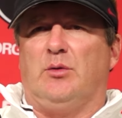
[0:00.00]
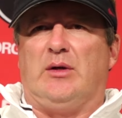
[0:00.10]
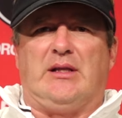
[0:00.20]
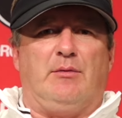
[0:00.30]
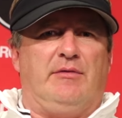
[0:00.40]

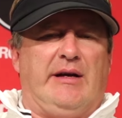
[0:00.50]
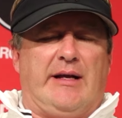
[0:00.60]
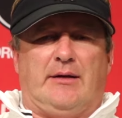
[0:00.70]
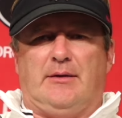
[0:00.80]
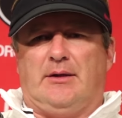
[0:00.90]
We think we've
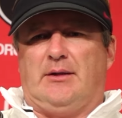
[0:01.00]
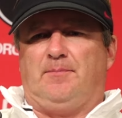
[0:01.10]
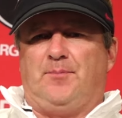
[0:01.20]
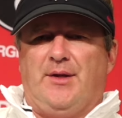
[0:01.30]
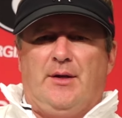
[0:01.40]
got a
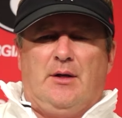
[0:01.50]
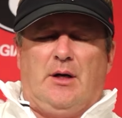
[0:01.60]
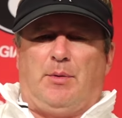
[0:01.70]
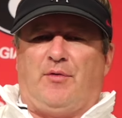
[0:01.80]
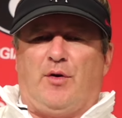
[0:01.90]

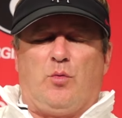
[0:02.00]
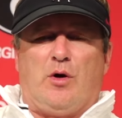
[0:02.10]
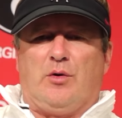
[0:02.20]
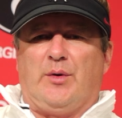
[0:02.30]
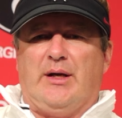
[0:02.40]
preferred walk-on